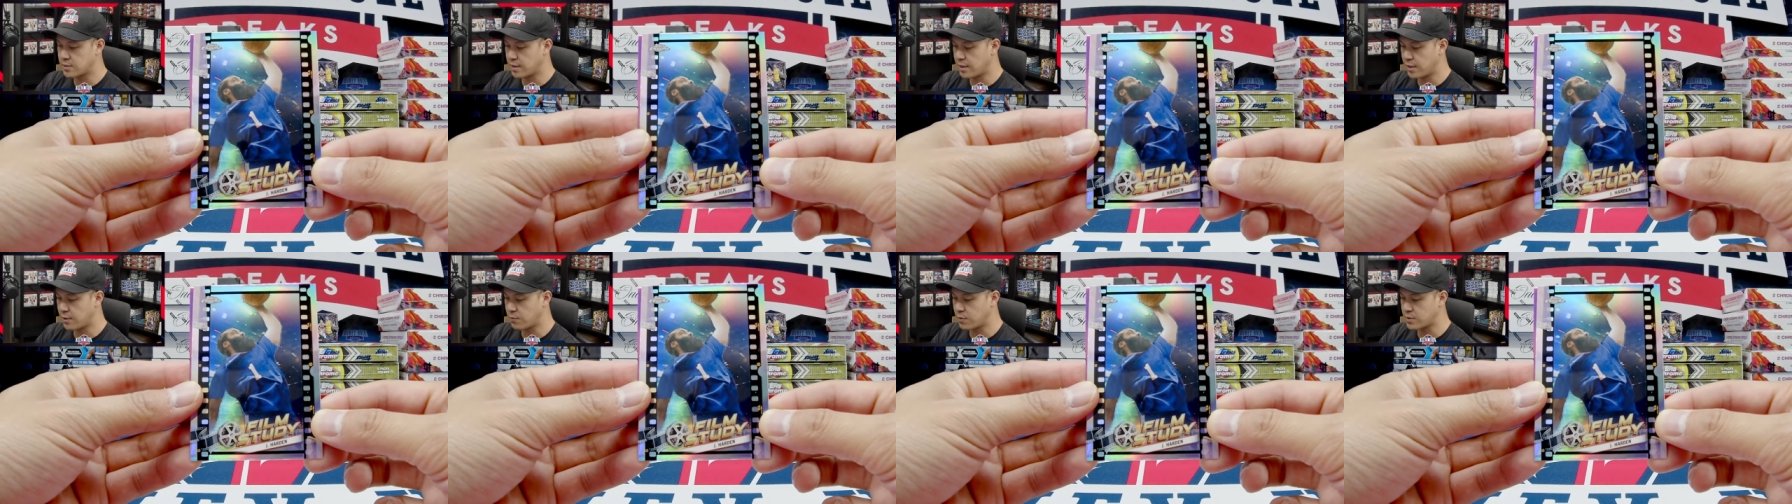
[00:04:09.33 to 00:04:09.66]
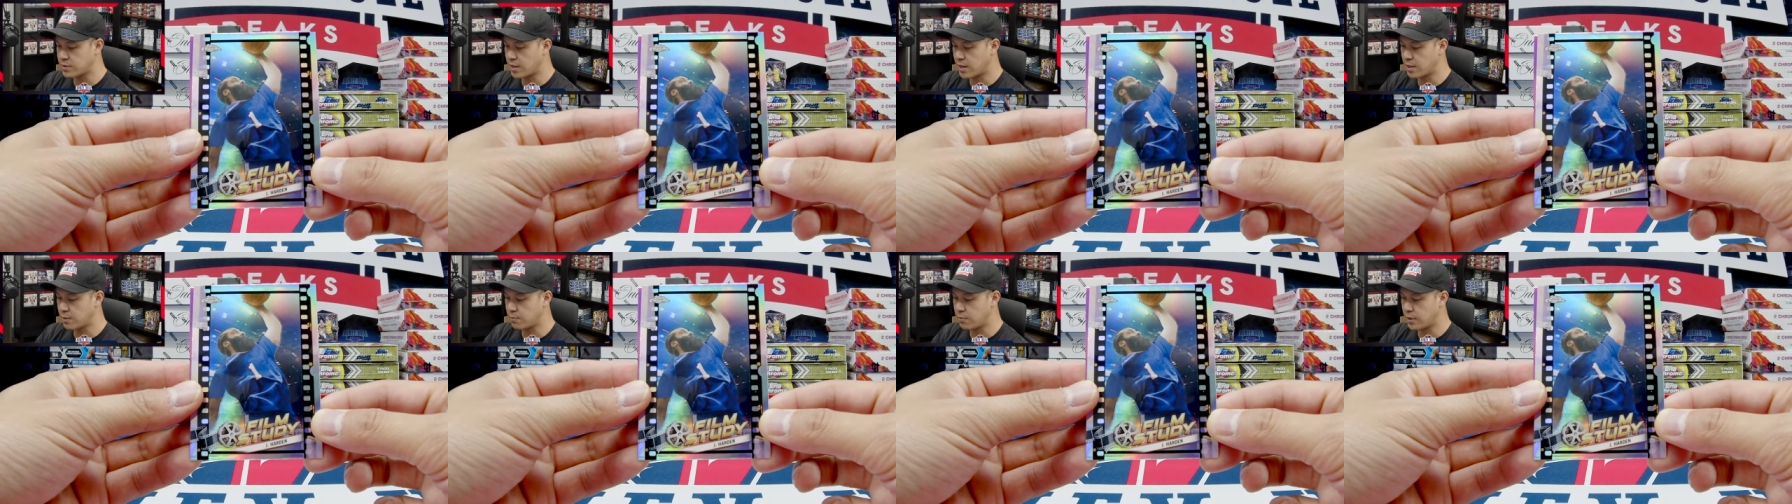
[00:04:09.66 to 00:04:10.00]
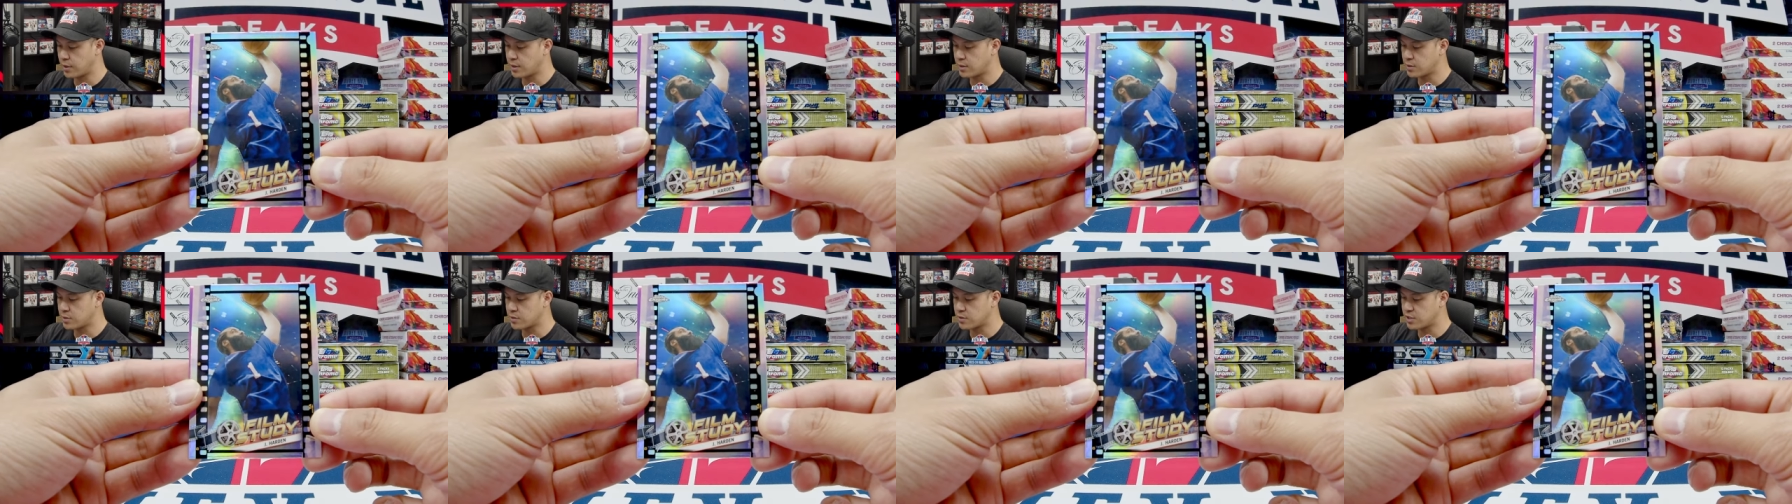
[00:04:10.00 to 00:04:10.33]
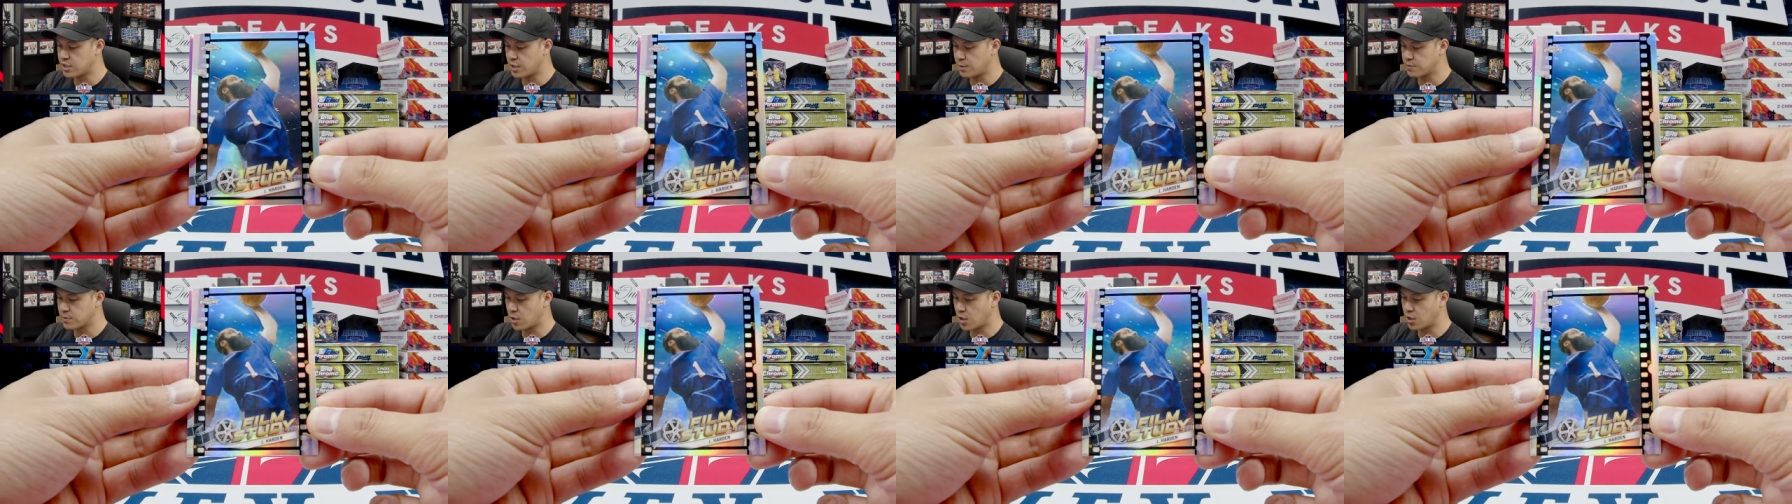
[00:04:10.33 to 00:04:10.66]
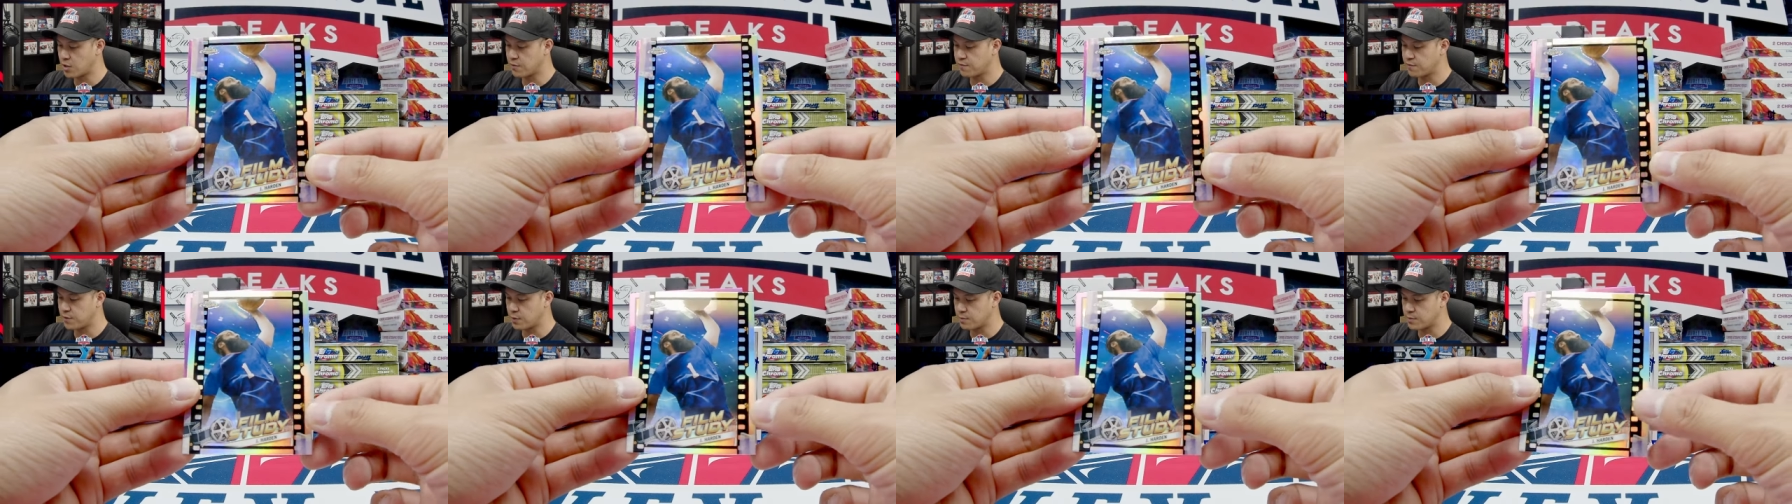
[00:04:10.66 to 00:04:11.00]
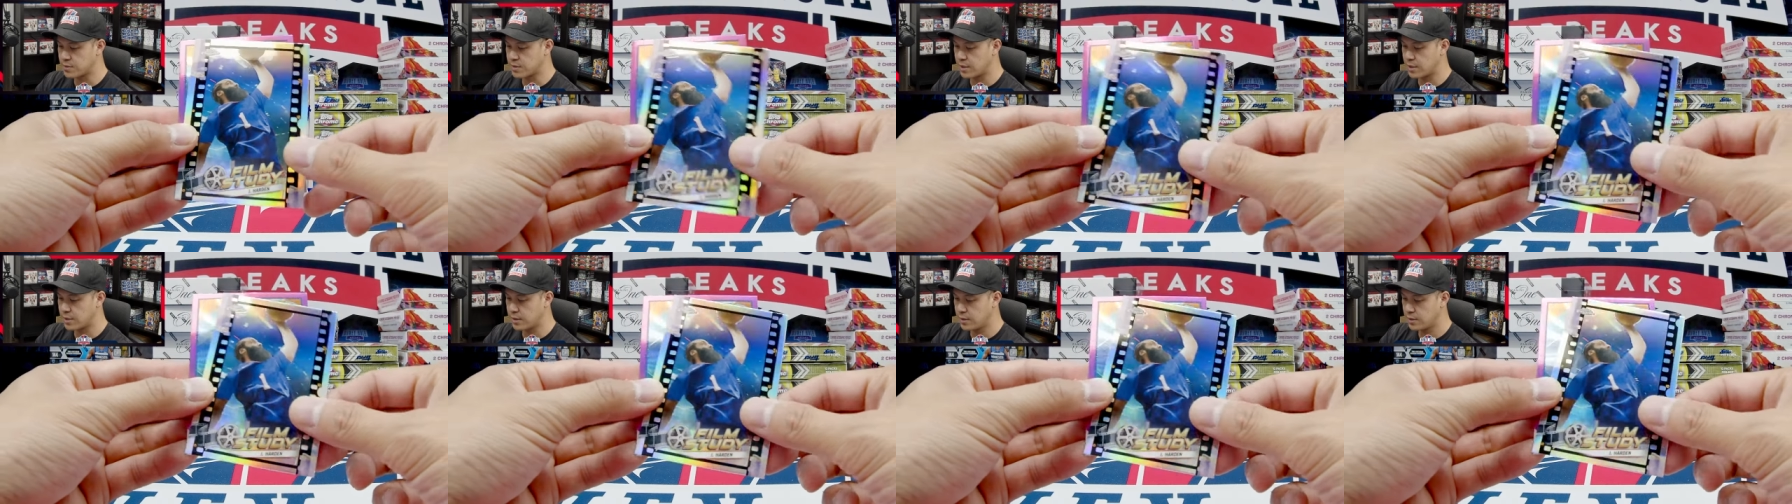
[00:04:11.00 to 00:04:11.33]
and retired players. James Harden film
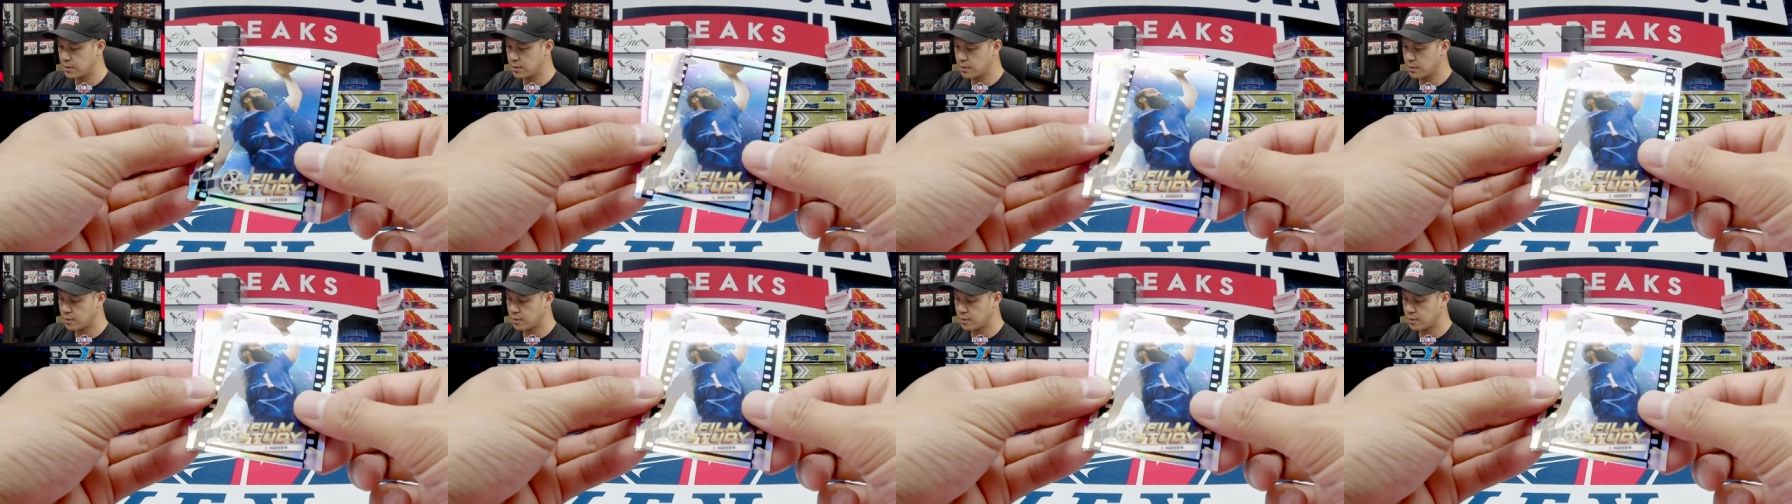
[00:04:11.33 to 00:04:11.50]
study.